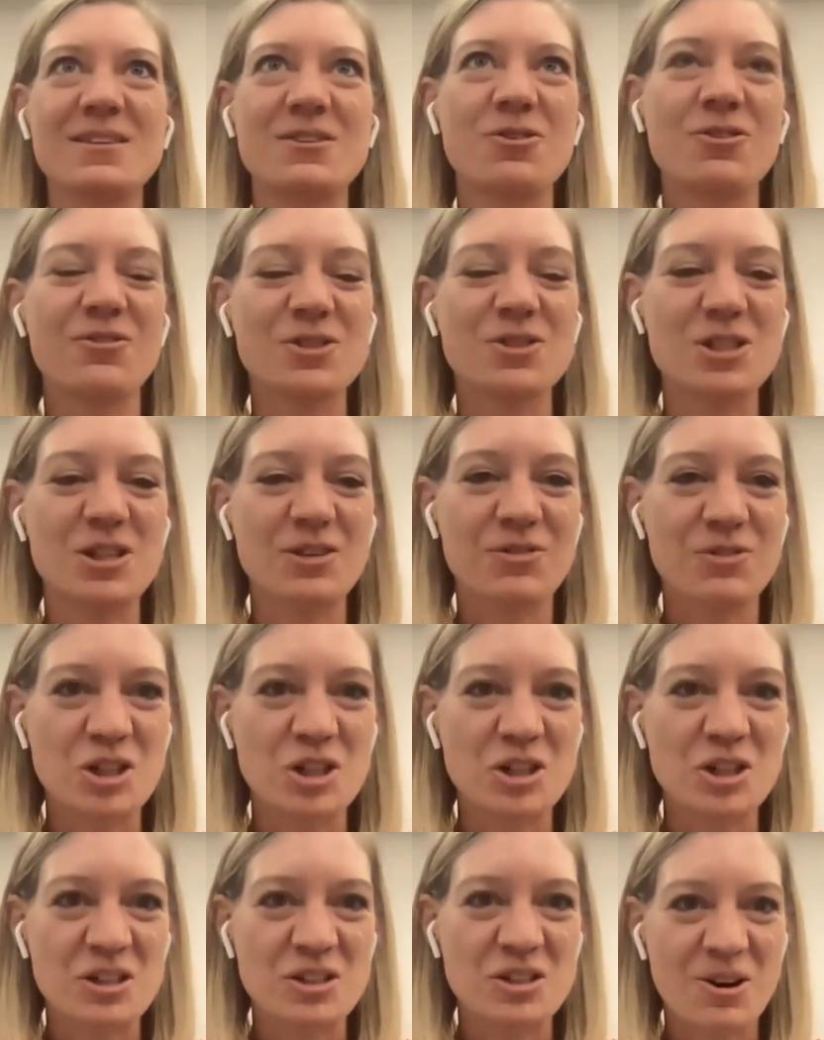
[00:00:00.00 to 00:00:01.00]
University of
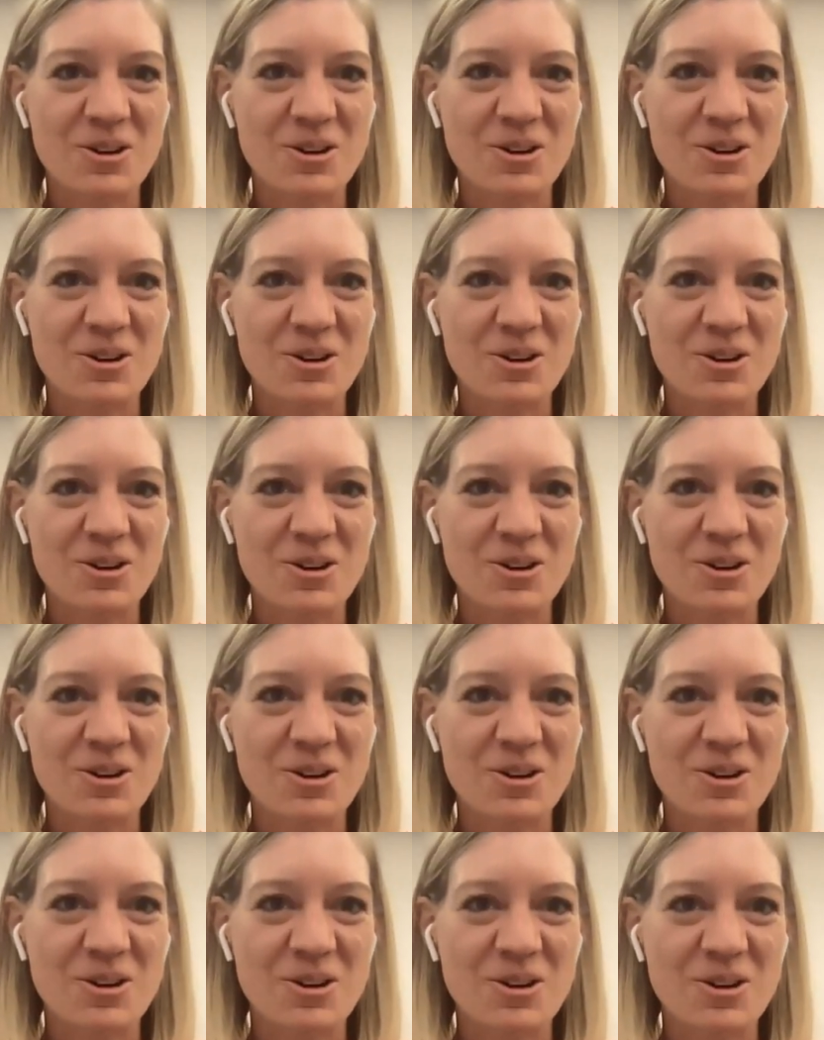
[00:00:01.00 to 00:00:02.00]
Virginia Darden School of
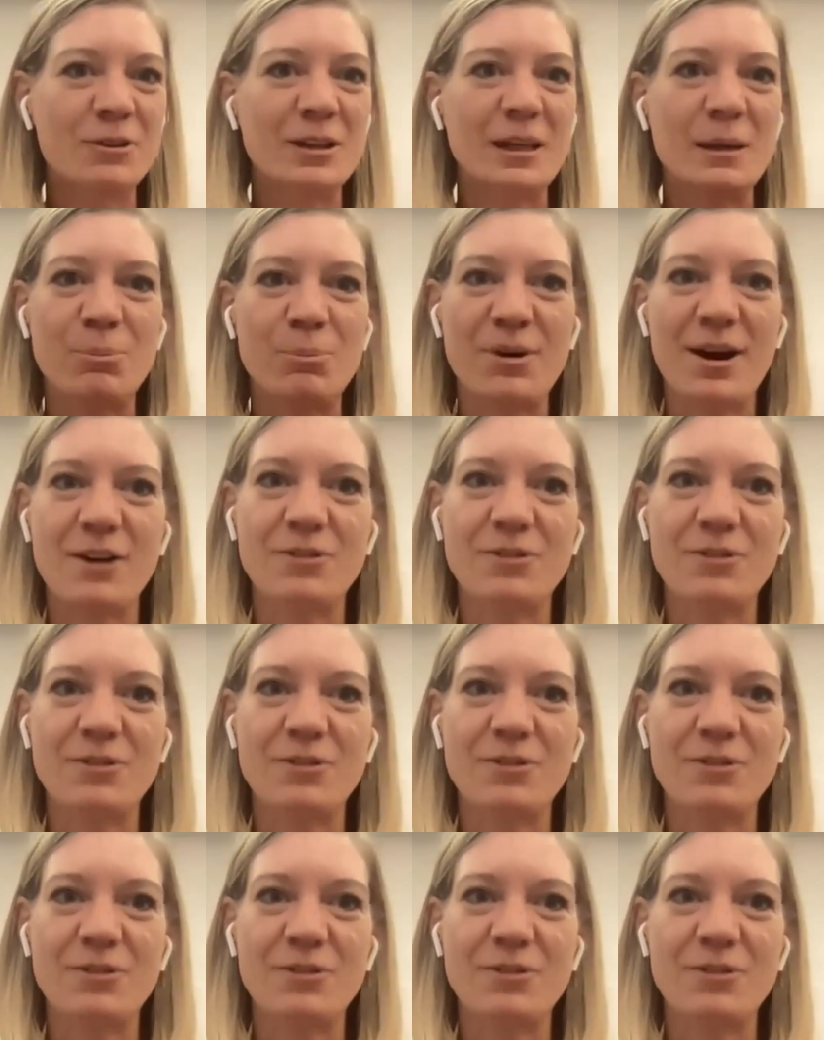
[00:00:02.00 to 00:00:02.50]
Business will loudly,